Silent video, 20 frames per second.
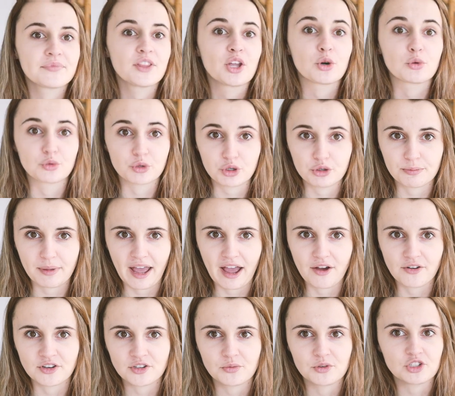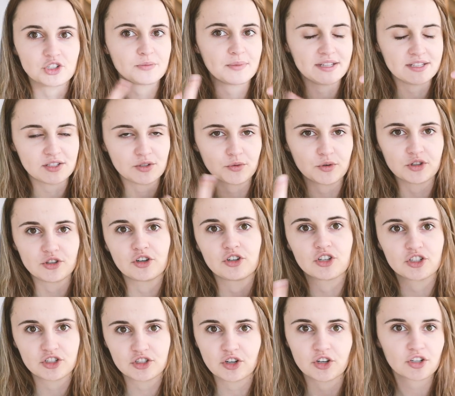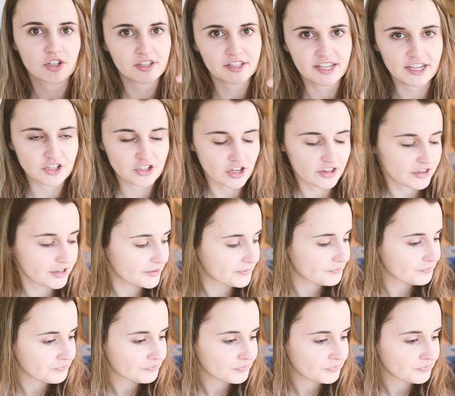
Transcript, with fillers: They're root bound, which means the roots are just circling each other.